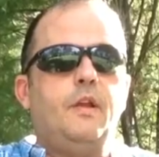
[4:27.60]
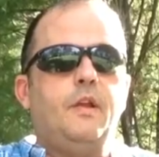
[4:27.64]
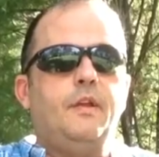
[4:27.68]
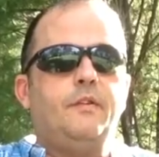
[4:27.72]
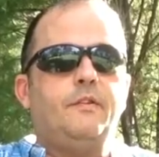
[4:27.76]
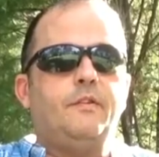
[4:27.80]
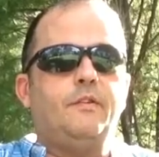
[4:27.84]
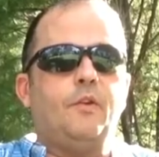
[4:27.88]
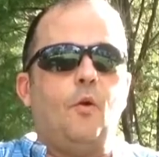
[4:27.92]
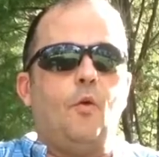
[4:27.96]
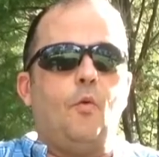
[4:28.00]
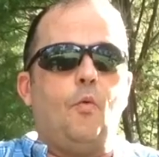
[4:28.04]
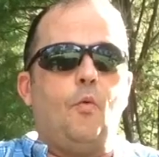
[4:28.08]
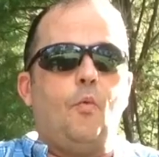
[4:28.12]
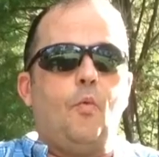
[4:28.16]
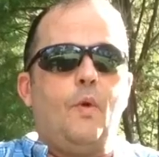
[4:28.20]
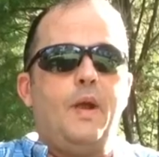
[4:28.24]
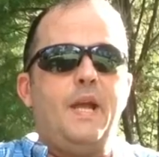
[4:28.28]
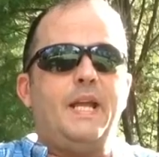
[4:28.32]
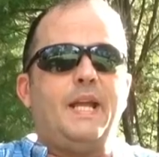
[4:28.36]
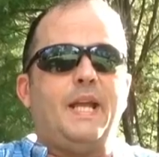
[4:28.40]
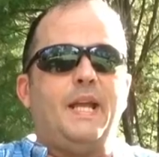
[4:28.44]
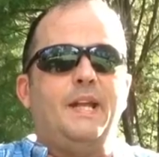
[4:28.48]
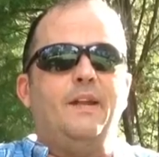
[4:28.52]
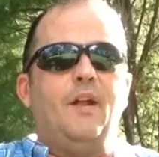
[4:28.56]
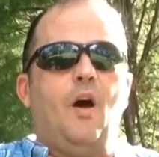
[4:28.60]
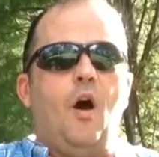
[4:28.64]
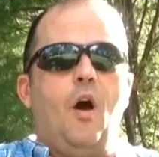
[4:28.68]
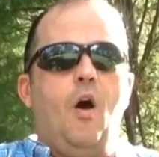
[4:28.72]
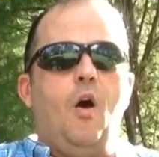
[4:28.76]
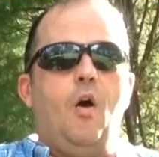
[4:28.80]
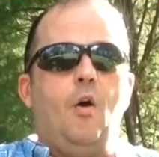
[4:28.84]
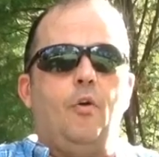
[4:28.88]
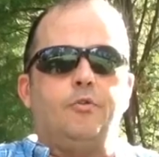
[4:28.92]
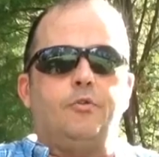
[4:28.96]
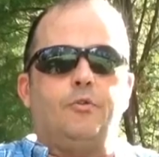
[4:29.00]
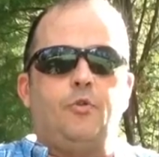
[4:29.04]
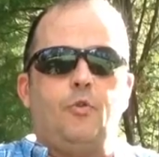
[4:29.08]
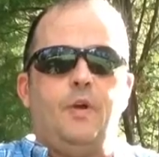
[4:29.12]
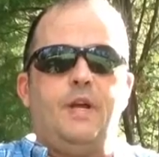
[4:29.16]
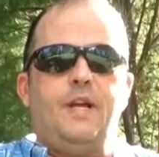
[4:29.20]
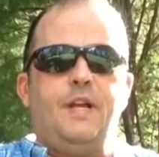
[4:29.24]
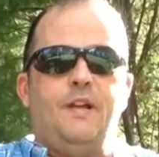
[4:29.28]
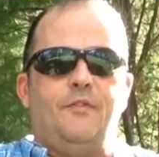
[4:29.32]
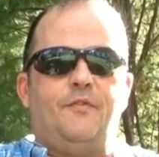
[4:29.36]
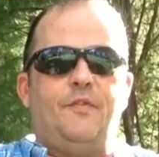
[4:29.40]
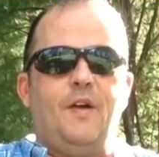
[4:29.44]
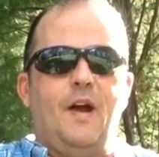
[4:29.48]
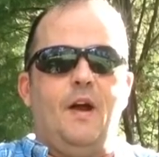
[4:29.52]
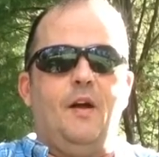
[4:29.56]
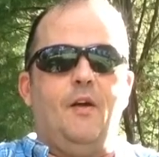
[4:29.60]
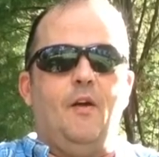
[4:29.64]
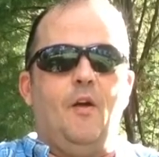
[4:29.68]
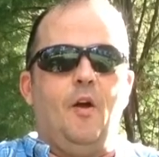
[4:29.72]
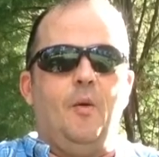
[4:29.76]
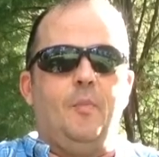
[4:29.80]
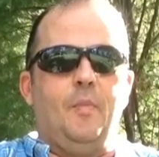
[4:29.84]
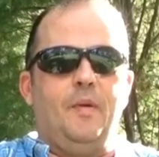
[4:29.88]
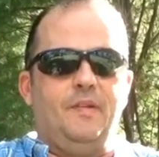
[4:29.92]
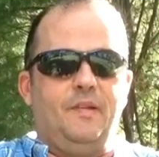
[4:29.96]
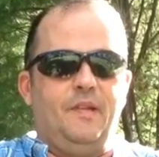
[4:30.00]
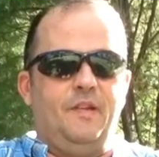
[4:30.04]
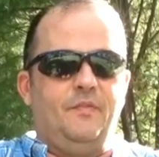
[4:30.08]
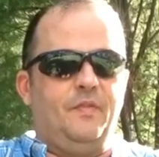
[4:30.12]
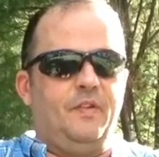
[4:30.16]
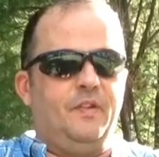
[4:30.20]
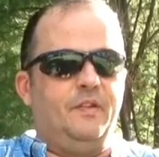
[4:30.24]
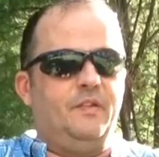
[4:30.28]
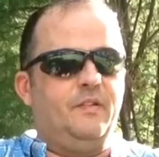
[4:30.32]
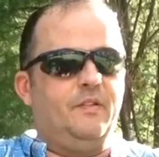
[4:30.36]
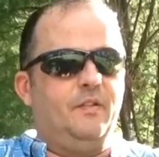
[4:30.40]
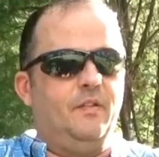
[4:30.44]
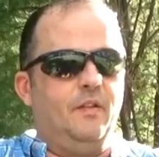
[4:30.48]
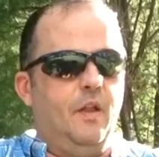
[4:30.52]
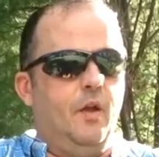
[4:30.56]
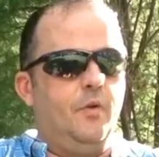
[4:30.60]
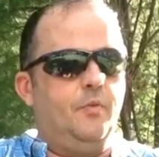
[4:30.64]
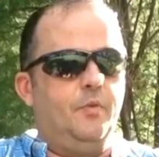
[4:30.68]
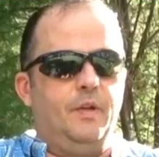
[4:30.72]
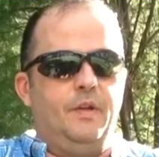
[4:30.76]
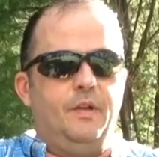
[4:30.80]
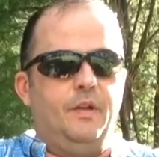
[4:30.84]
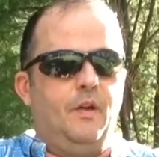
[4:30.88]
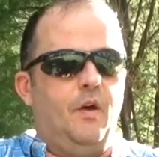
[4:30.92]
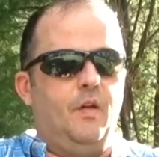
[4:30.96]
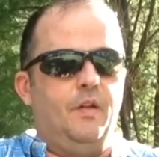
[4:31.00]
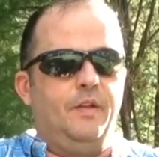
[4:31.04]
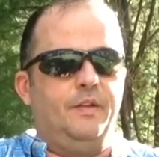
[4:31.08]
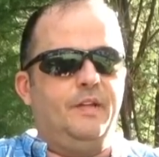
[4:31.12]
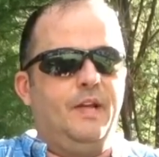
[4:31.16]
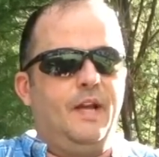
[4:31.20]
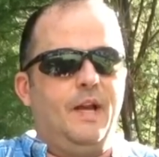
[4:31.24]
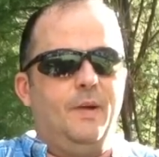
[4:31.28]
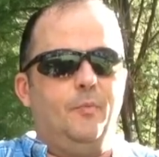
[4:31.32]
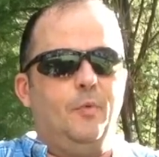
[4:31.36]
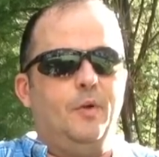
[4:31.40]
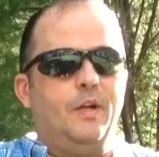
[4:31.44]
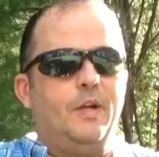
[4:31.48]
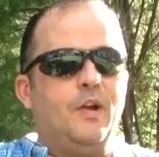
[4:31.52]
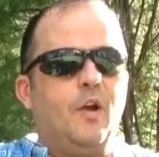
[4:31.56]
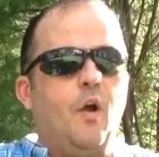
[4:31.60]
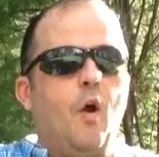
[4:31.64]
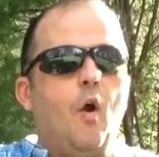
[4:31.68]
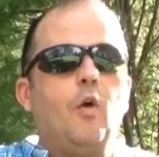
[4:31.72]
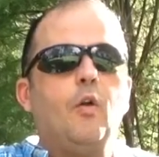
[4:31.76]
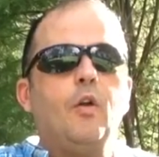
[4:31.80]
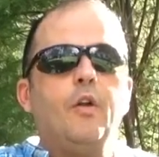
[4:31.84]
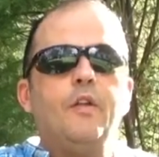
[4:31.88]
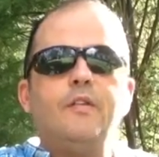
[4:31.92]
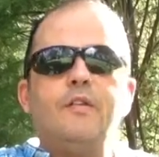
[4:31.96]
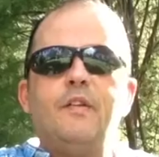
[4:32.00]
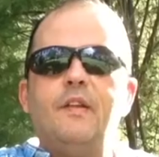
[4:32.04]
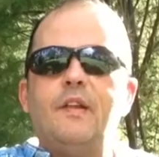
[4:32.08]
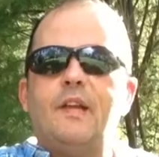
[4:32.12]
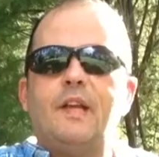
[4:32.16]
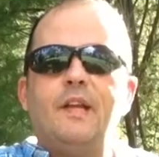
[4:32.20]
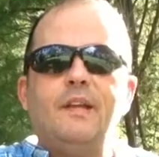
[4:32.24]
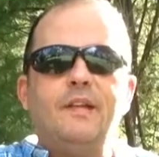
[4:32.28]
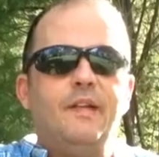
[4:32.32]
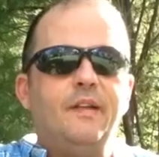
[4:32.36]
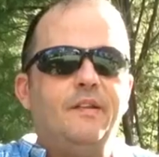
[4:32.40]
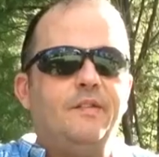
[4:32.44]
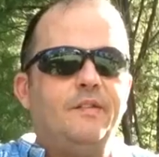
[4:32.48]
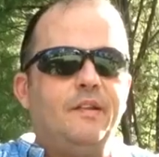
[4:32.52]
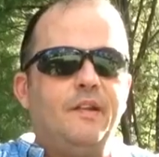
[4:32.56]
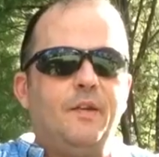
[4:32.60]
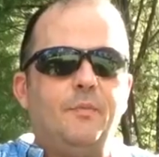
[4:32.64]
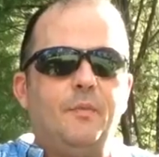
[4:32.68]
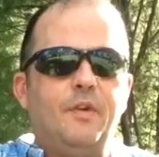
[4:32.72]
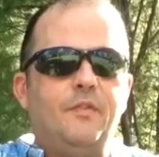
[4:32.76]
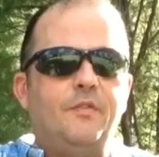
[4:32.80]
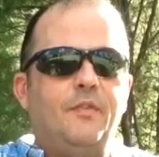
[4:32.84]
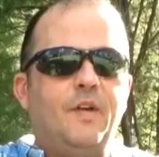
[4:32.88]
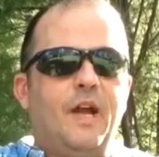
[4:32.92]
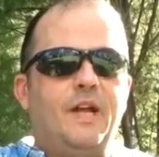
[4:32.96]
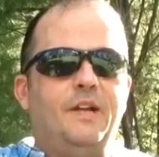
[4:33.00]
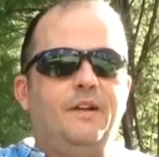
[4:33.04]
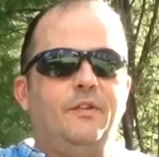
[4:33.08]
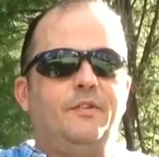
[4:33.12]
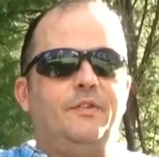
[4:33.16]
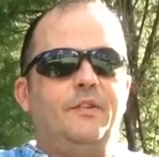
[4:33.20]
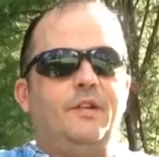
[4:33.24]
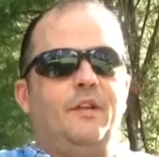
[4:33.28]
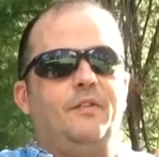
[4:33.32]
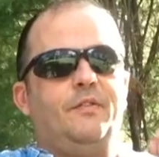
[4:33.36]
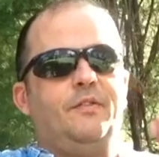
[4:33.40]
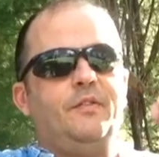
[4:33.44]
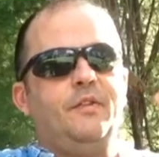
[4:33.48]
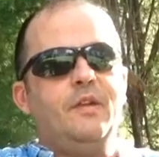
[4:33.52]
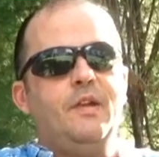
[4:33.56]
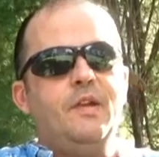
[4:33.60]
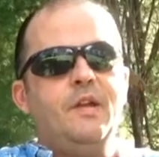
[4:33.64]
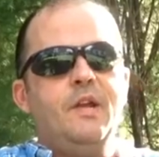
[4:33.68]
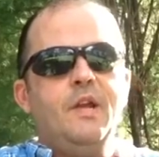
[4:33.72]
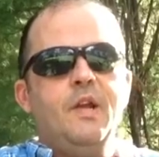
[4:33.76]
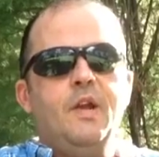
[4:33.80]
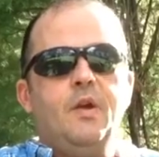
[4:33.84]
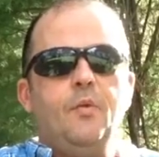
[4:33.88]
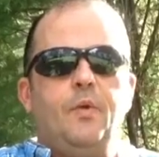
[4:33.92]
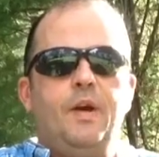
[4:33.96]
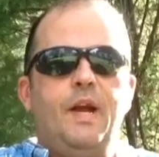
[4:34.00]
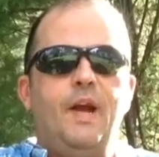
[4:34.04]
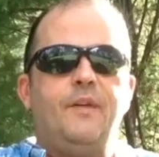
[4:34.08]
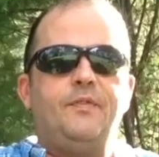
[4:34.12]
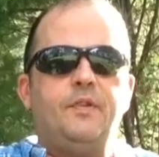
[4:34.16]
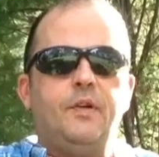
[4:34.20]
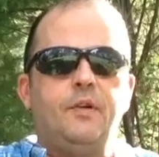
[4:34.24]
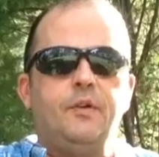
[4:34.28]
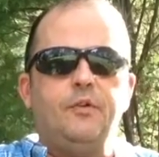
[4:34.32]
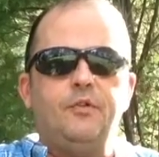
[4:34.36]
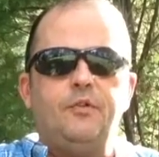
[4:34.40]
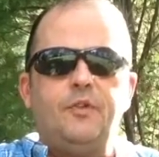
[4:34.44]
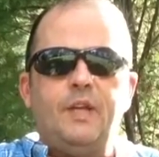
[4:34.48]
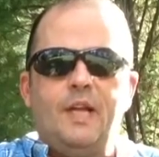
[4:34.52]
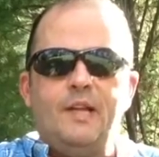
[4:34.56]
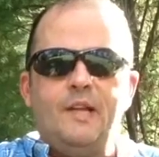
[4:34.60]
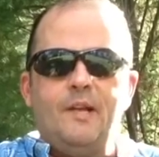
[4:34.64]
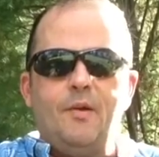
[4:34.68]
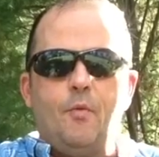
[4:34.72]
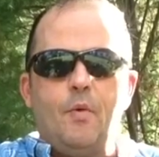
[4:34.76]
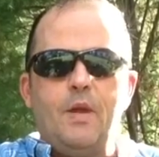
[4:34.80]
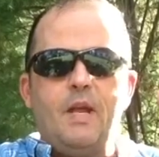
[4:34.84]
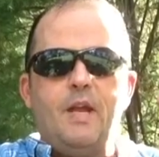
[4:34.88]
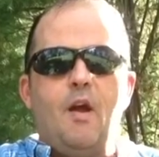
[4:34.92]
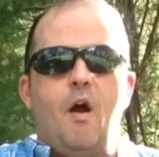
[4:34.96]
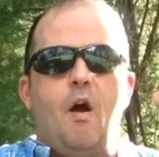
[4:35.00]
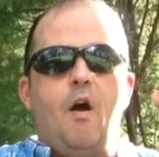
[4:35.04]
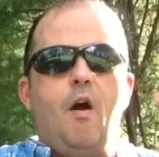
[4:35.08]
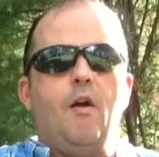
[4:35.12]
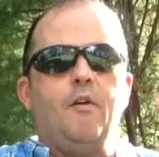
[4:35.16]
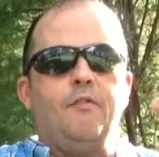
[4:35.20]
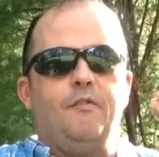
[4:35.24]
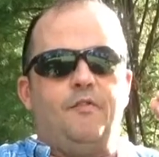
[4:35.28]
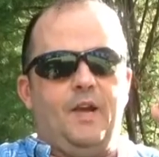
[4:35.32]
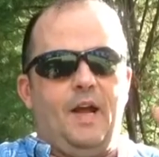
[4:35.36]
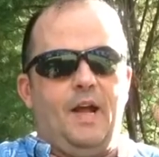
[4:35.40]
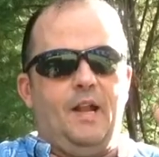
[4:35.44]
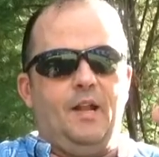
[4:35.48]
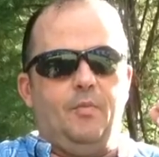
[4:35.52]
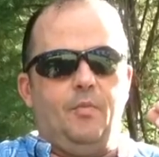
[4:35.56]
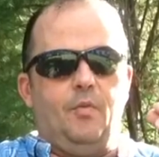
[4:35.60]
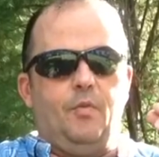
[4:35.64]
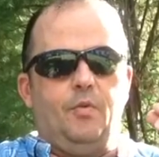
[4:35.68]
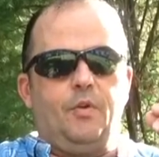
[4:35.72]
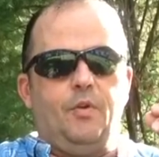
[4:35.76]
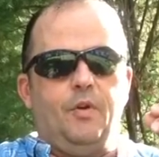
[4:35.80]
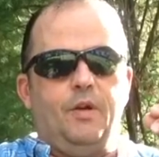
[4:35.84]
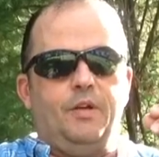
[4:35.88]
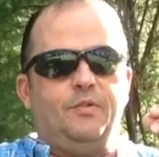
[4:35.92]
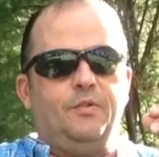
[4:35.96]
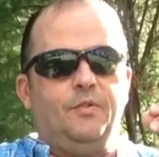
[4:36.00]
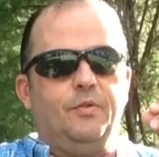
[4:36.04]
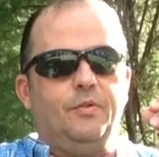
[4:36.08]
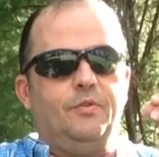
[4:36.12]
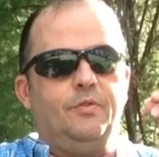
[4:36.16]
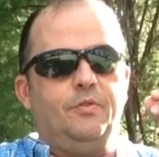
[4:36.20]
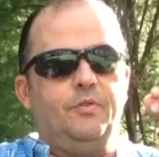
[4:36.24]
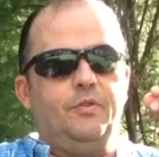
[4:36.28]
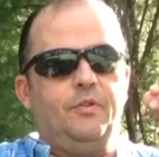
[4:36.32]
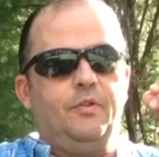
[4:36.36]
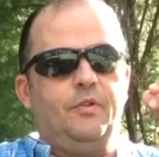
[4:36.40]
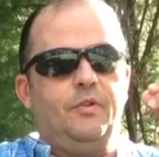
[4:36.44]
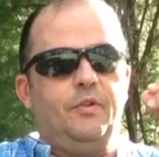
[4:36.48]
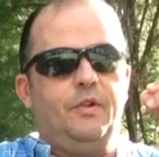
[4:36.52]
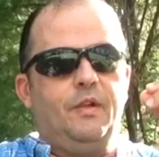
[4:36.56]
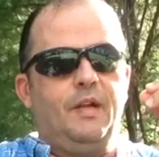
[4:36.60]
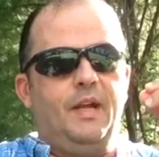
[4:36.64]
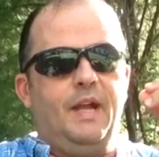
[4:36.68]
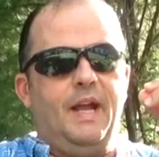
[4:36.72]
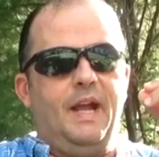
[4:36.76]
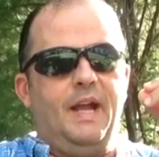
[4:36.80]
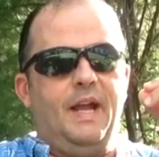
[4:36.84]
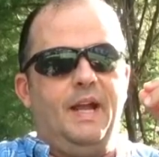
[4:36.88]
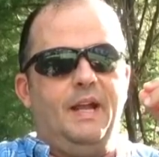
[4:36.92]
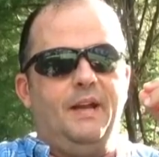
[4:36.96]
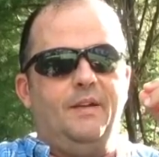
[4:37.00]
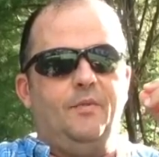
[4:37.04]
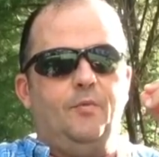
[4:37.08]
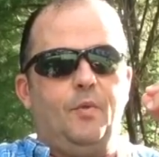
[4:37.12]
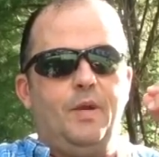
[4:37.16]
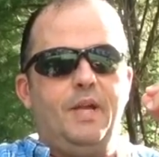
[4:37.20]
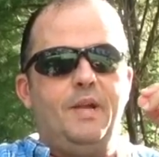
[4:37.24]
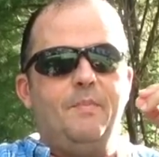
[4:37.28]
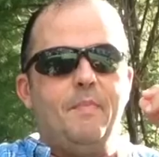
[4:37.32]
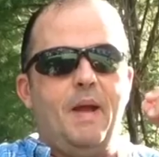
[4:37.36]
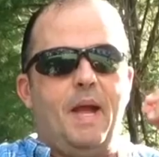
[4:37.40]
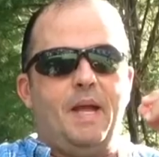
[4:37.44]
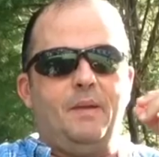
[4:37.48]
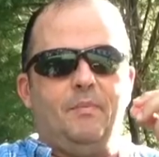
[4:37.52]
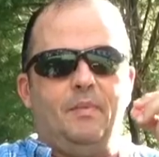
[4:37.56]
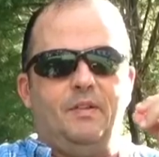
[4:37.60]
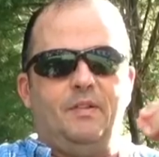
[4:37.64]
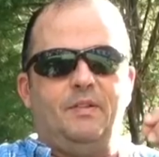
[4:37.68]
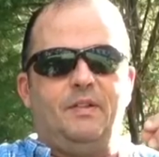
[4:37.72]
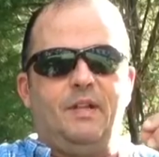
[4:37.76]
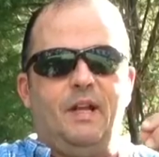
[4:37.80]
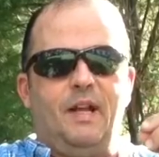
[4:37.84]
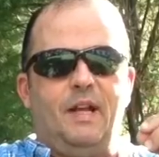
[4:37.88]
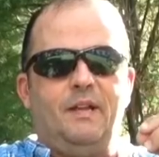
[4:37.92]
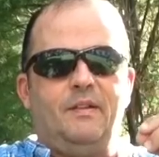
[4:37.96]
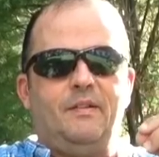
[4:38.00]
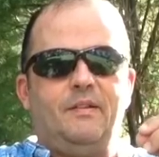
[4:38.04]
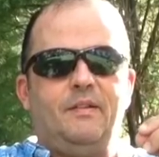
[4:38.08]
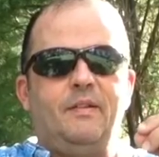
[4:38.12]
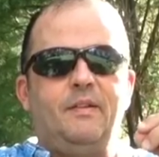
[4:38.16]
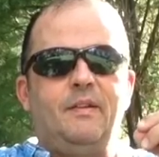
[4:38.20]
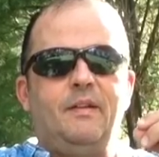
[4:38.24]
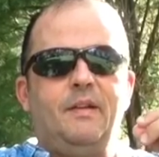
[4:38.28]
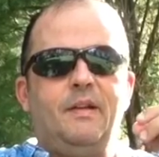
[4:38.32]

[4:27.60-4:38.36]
So we can all treat a firearm as if it's loaded all the time, regardless of the condition that we find ourselves. We have to understand that we are fallible creatures, and we make mistakes.